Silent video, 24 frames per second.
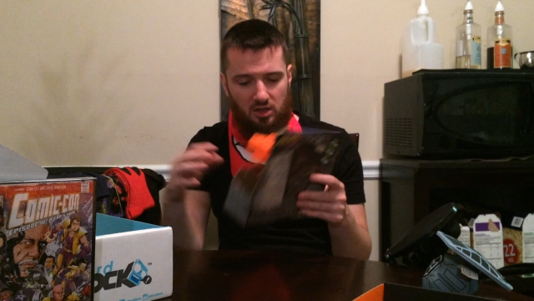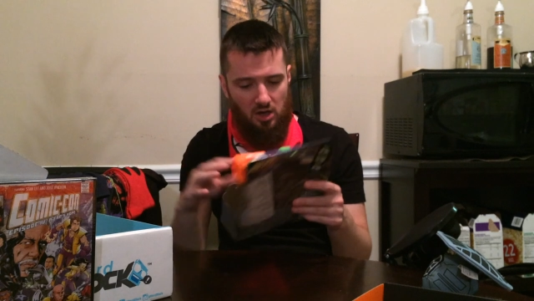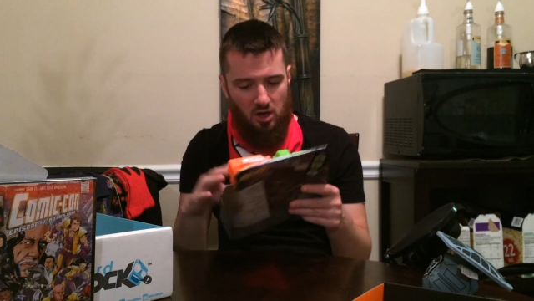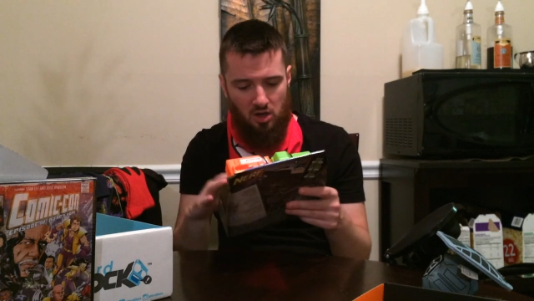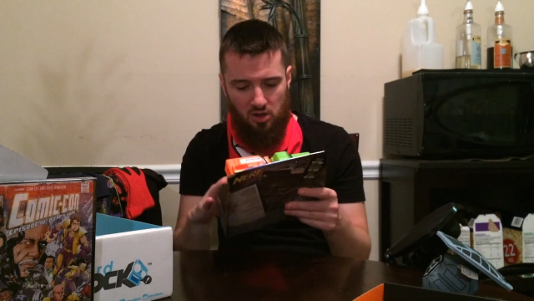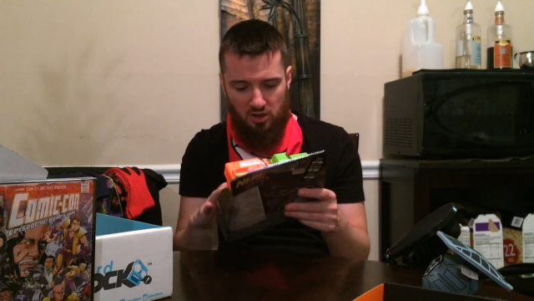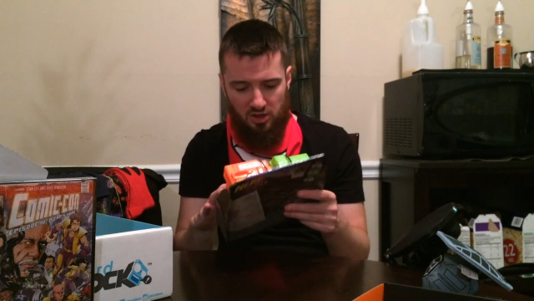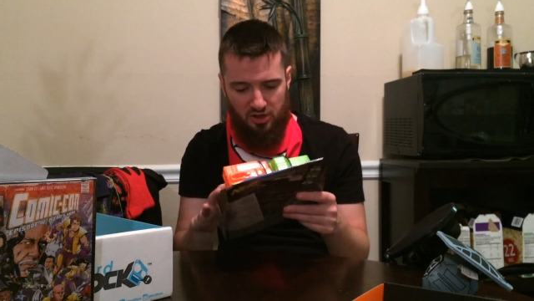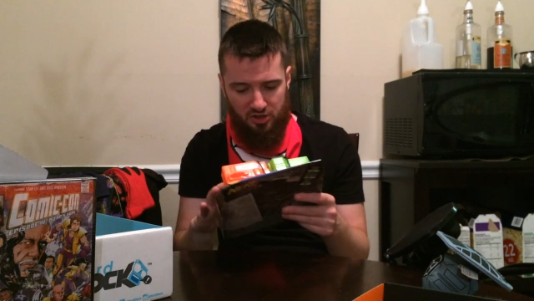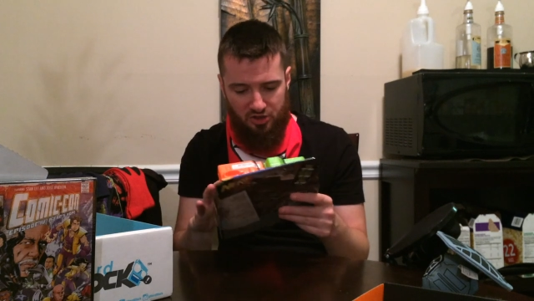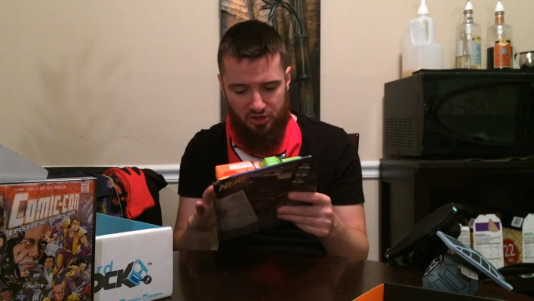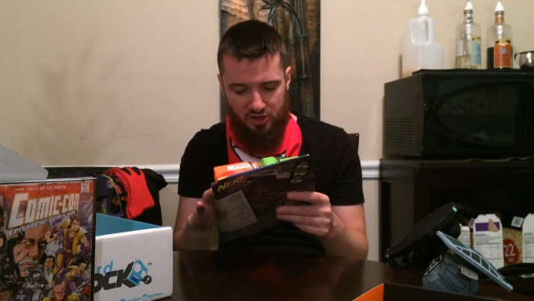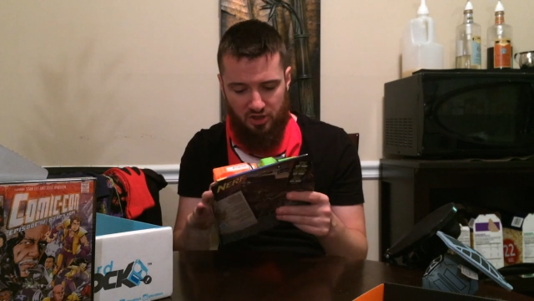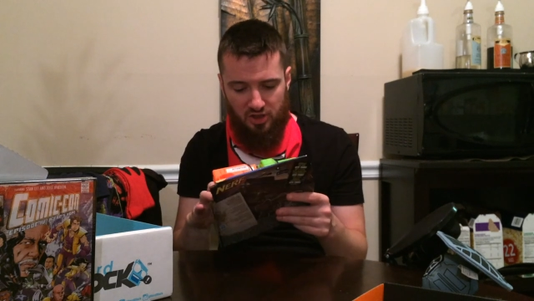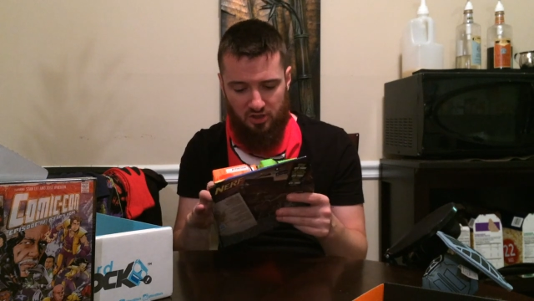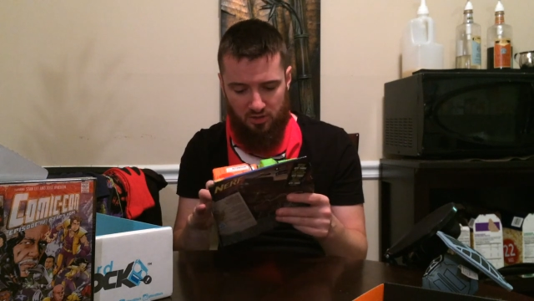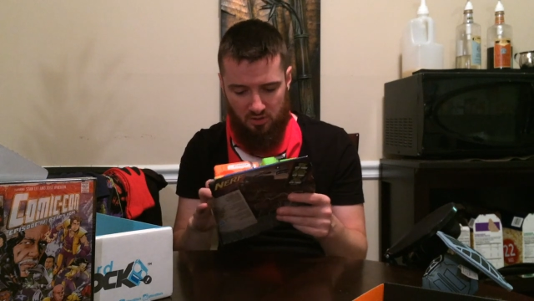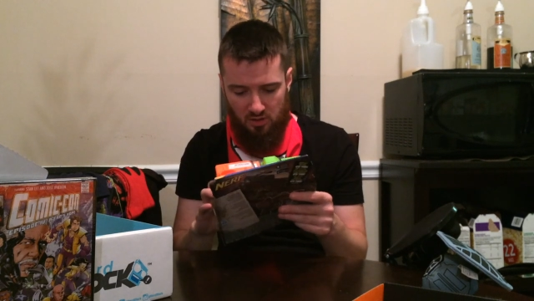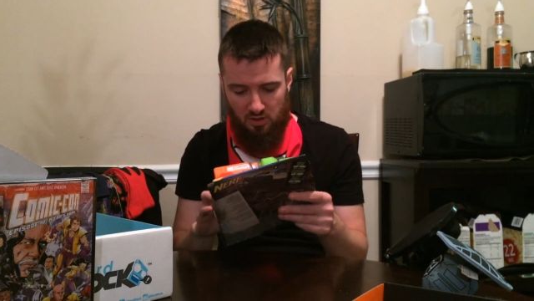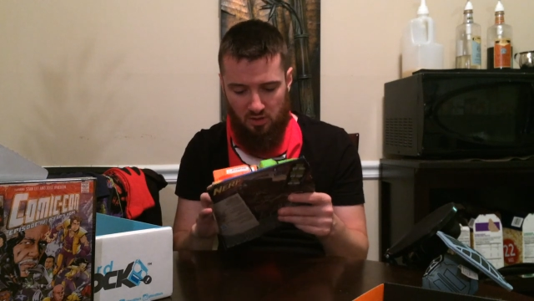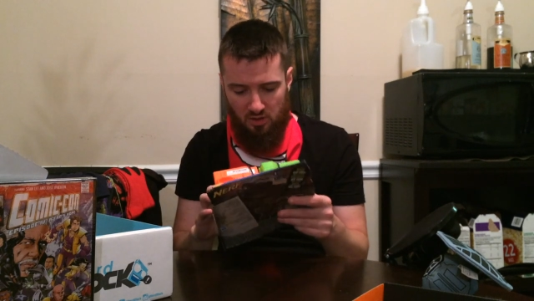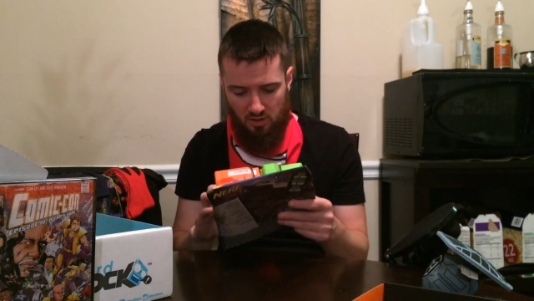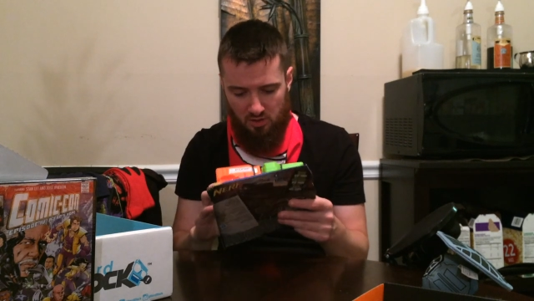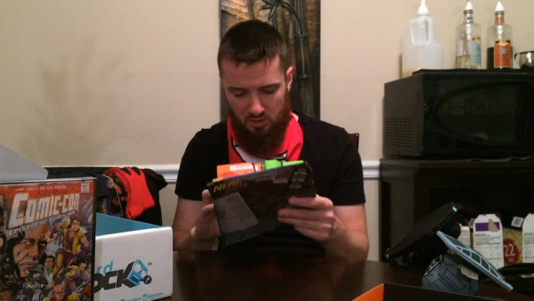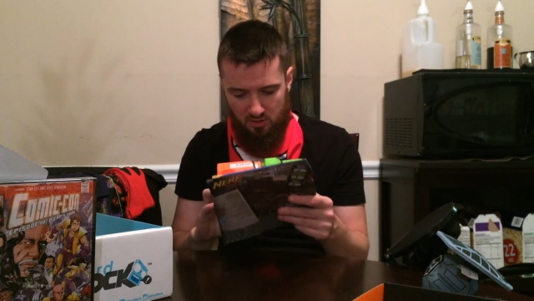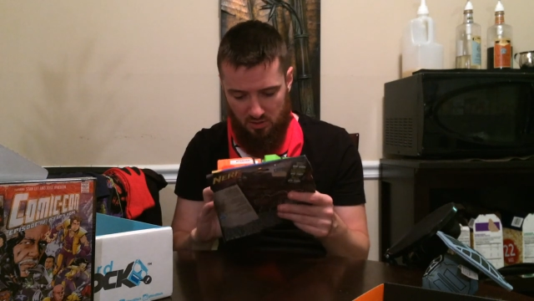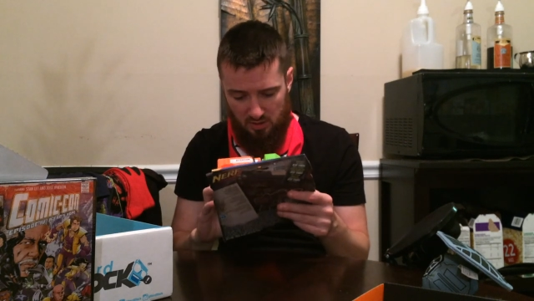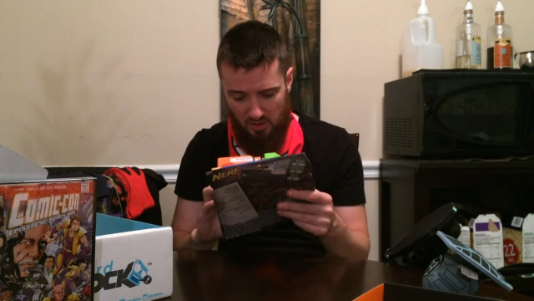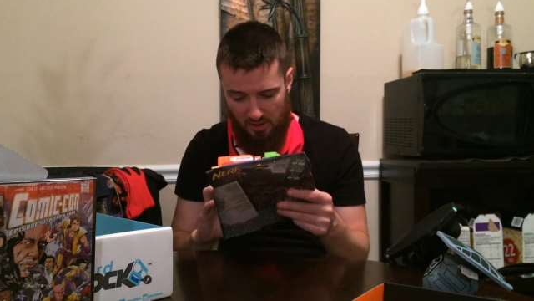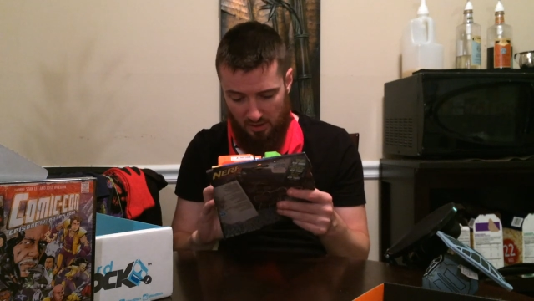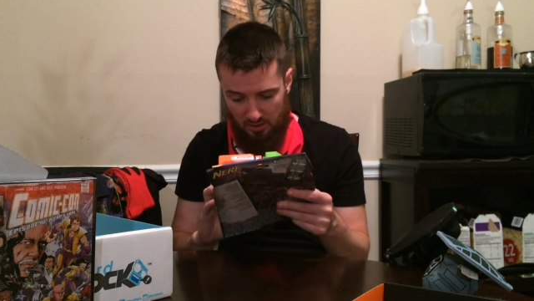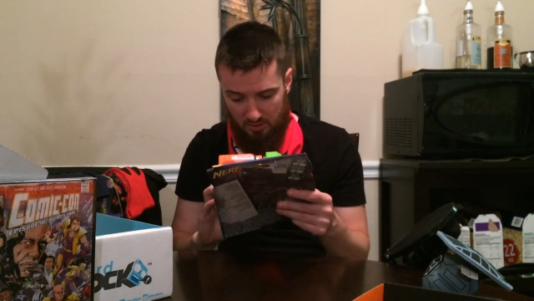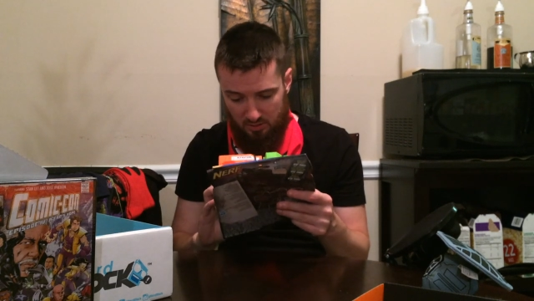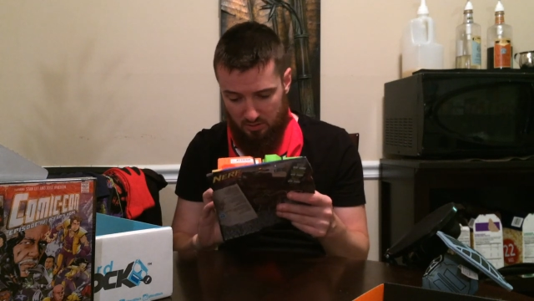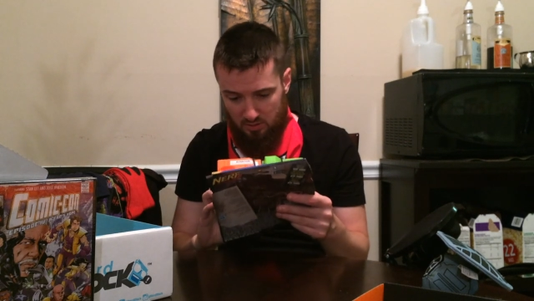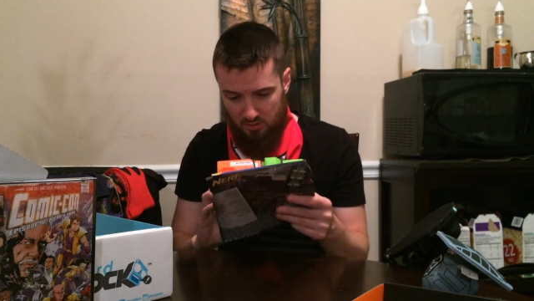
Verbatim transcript: all that shit. Yeah.